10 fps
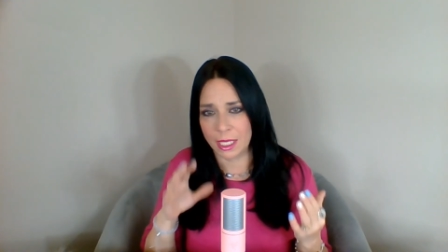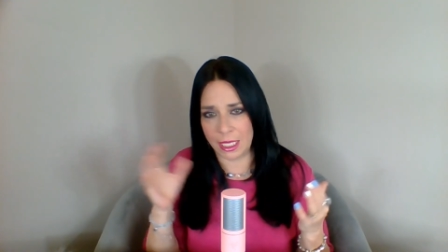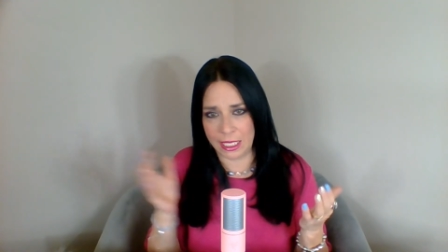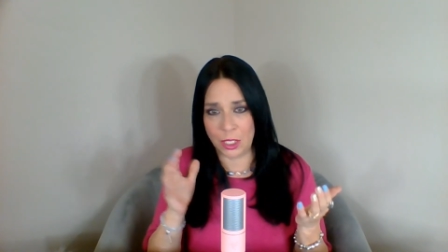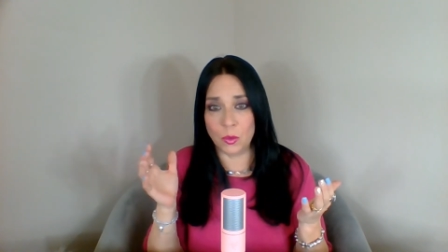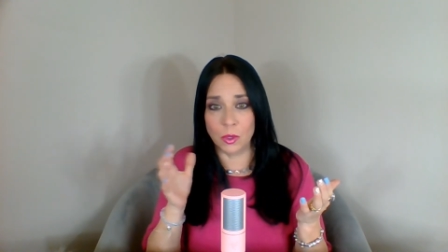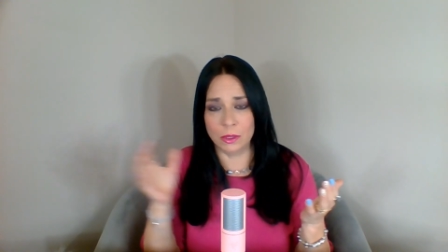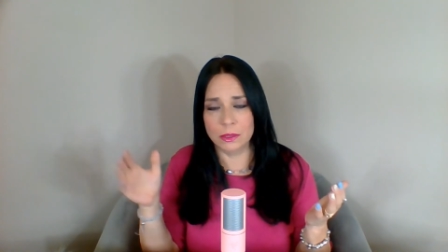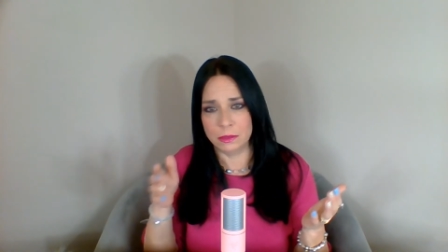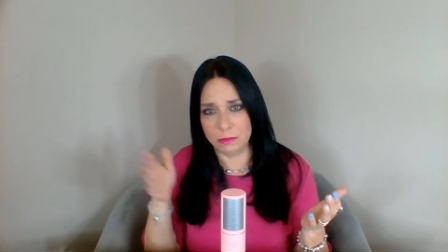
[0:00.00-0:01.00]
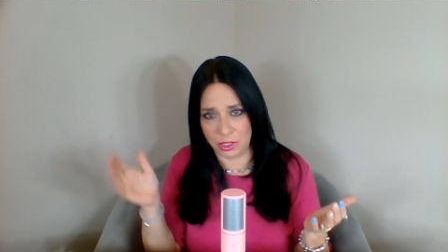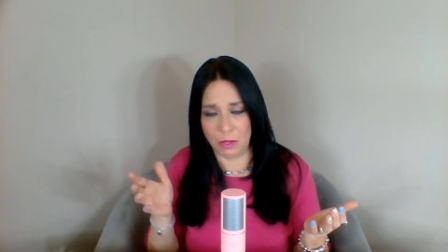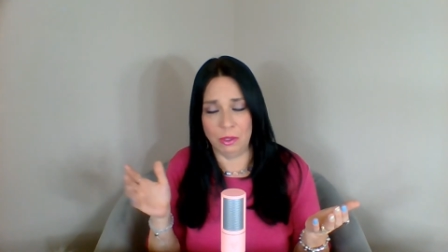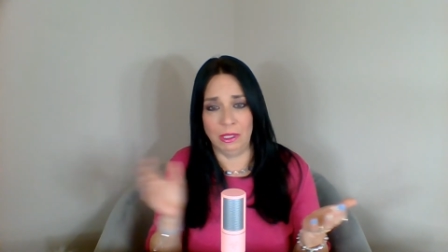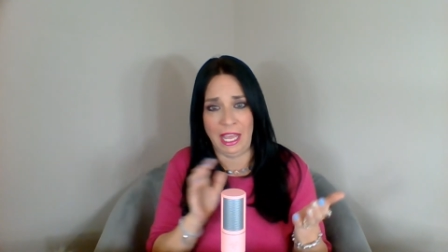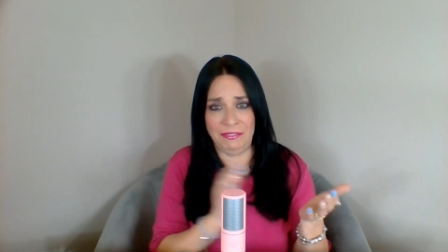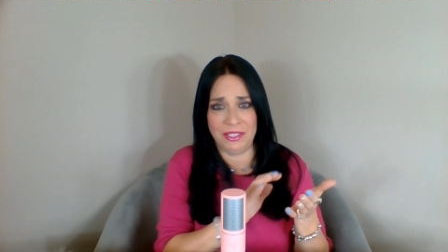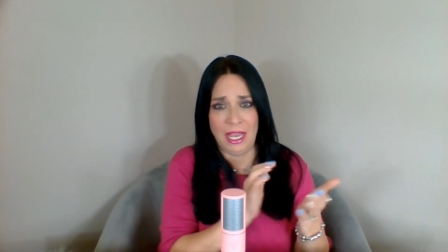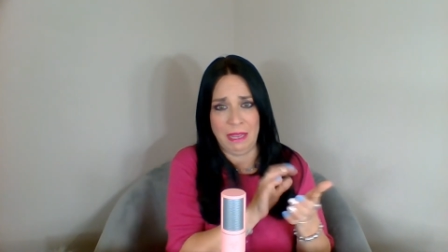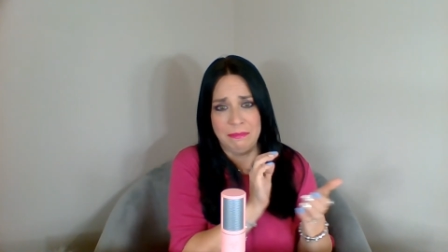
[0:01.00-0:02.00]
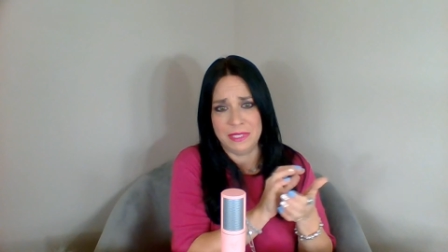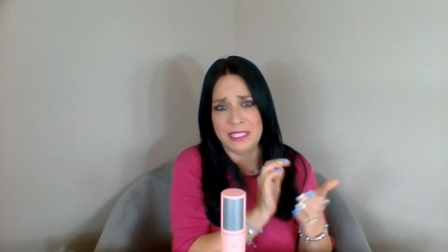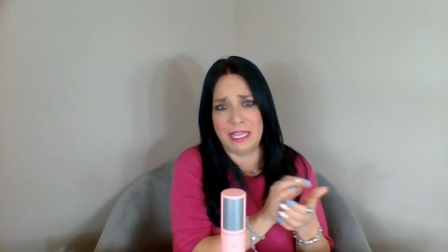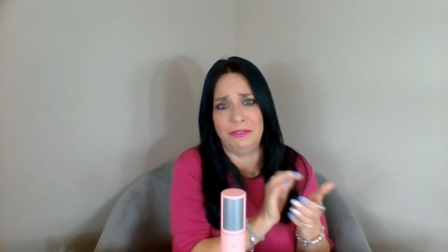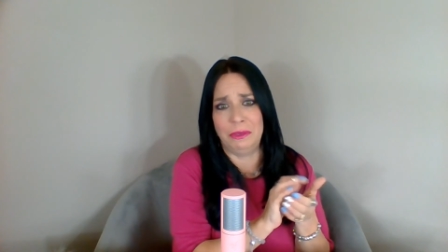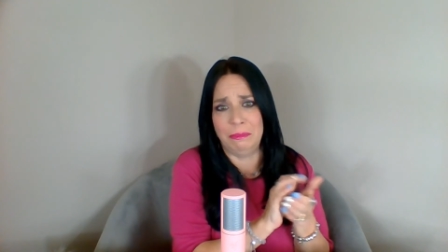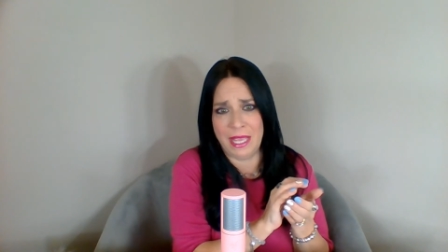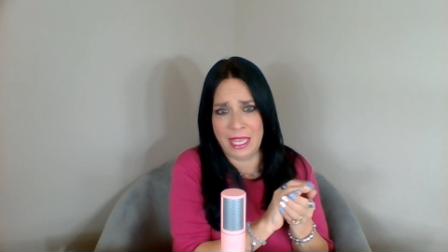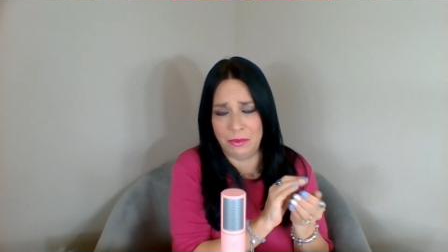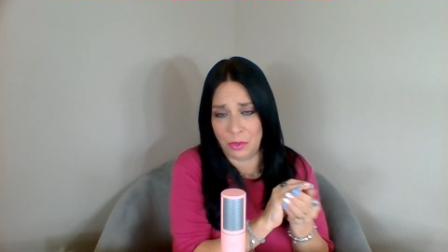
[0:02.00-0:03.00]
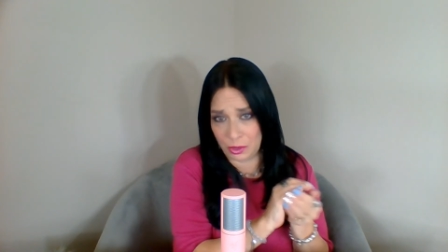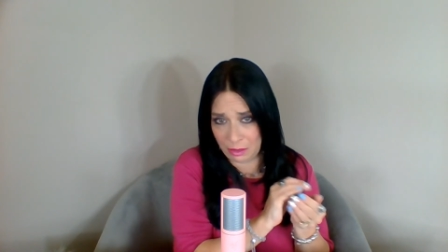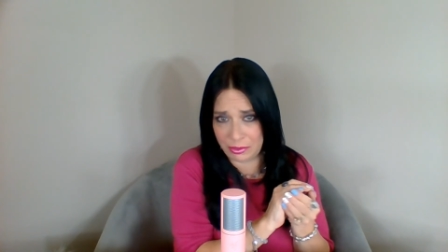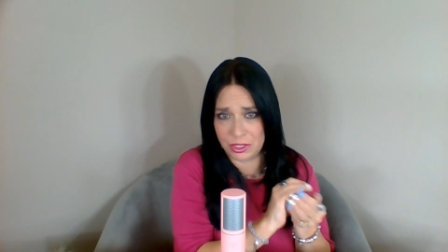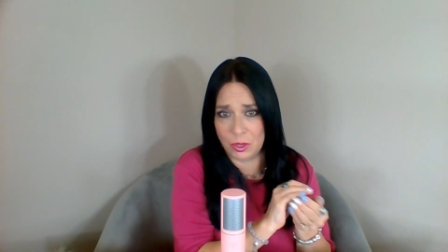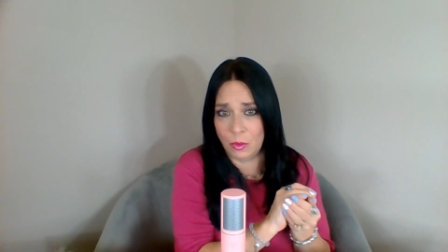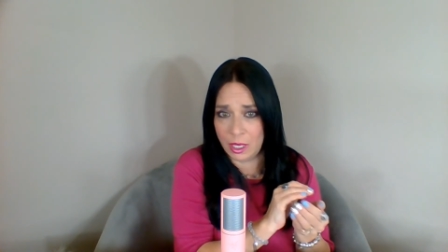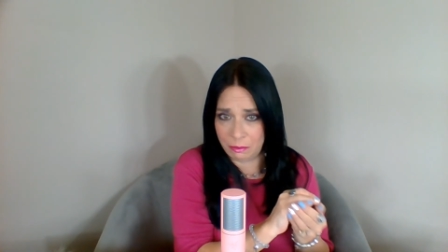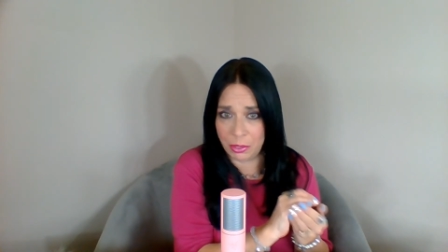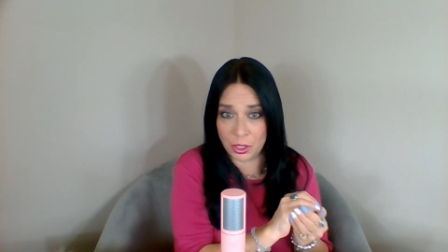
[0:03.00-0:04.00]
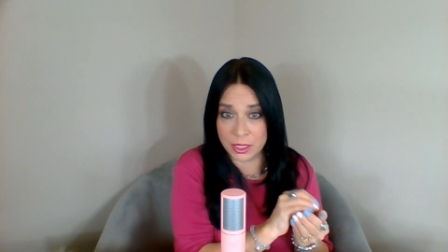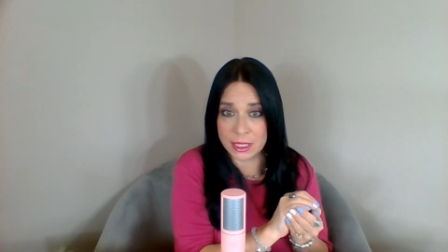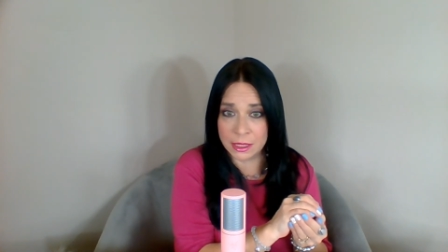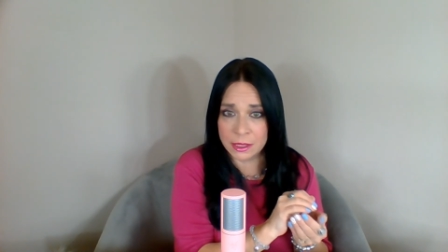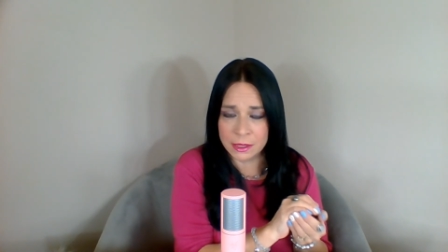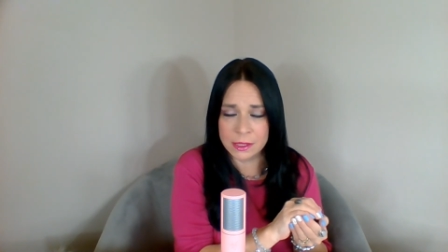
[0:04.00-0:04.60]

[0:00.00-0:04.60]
equaled, a lifetime, several men rolled up into one person.